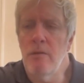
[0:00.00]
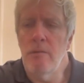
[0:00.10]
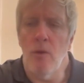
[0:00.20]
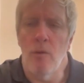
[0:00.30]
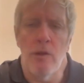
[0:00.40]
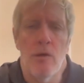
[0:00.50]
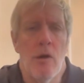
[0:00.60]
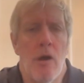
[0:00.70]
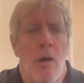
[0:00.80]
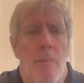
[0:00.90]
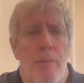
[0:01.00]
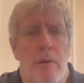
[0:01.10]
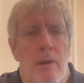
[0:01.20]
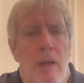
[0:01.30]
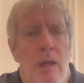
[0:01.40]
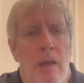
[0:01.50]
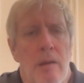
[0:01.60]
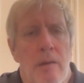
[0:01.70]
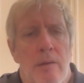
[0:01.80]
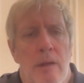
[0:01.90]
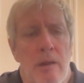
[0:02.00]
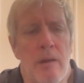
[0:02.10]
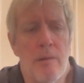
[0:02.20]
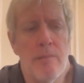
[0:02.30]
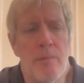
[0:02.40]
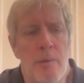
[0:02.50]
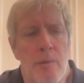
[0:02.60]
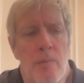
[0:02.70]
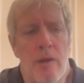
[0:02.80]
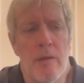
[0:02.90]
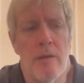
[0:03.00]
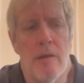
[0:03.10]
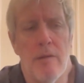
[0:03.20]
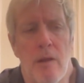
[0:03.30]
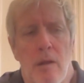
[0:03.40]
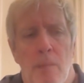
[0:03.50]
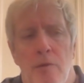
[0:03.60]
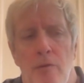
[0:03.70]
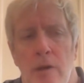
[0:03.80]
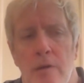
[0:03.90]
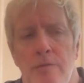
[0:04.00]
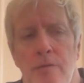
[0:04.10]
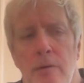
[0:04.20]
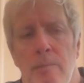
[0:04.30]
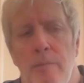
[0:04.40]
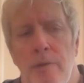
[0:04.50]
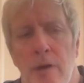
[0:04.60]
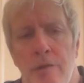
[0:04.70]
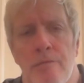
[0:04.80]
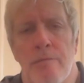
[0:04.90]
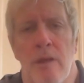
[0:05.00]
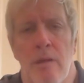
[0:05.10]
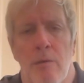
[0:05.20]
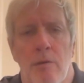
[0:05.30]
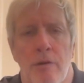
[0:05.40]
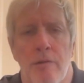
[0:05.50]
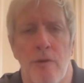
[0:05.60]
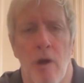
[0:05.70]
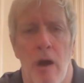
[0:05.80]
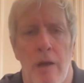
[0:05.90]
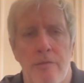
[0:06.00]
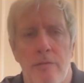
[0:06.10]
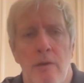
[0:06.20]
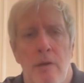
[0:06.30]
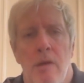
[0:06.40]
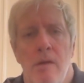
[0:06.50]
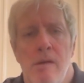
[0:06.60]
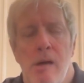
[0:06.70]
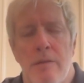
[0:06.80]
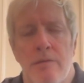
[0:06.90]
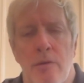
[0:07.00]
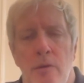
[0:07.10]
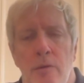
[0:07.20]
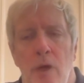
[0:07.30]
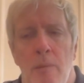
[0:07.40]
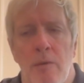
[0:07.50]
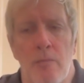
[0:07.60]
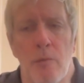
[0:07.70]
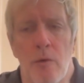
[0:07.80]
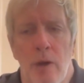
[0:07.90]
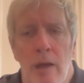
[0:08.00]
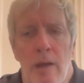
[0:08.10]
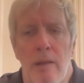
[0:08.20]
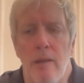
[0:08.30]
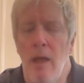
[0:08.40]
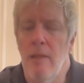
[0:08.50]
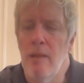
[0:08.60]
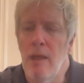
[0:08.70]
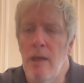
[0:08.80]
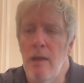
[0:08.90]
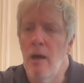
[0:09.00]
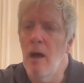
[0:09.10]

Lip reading: going to Europe and some of the I had done a couple of records for the Dutch label Crisscross, and so those got me some cred. And then